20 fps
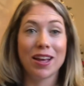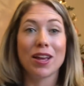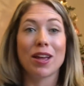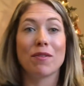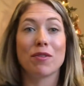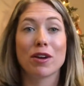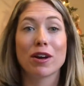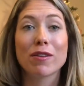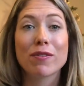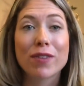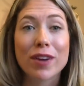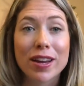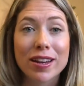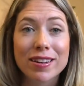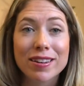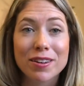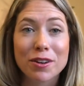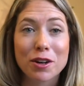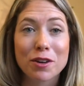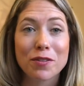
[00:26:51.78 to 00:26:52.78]
If you're a
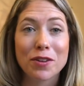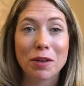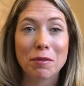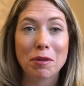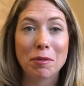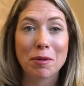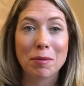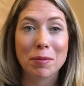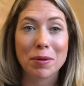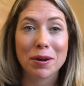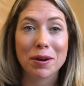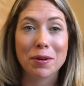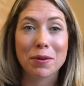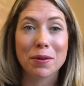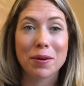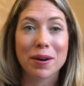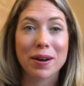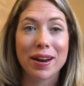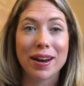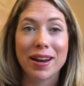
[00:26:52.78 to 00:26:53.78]
friend or a family member
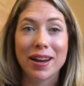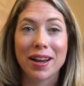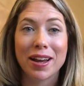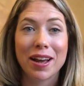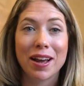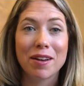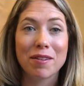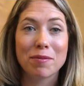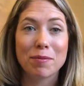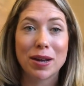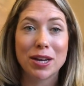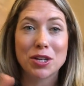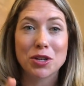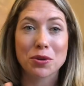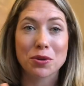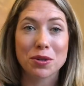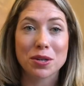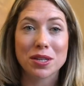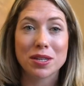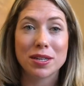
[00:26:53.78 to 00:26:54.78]
or any of my
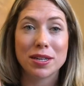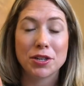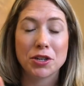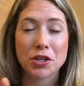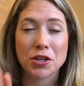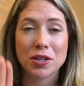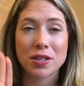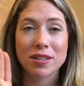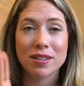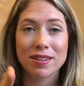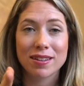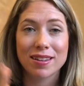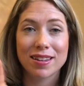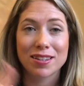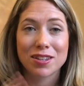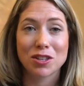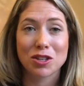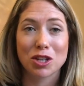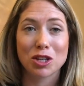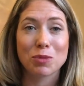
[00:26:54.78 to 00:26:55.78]
children's teachers,
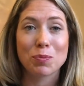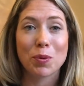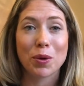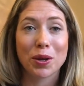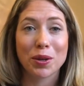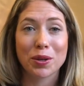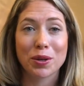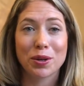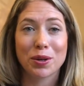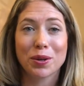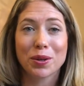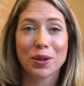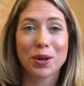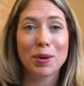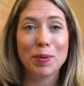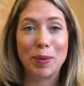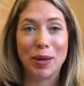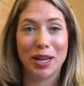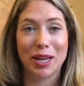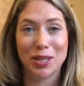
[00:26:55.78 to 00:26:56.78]
this is a spoiler
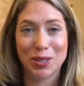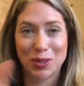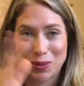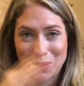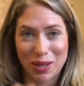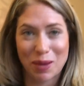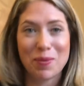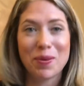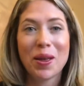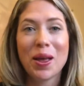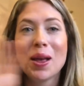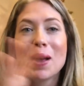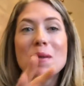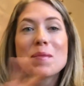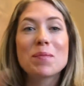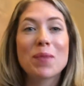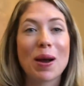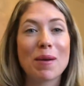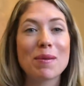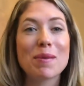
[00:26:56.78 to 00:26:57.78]
alert because
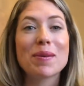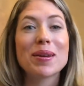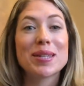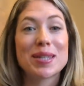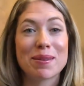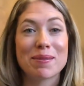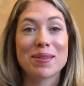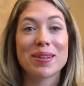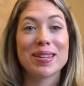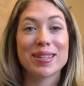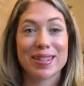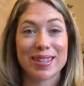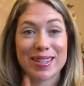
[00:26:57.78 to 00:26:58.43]
probably some of these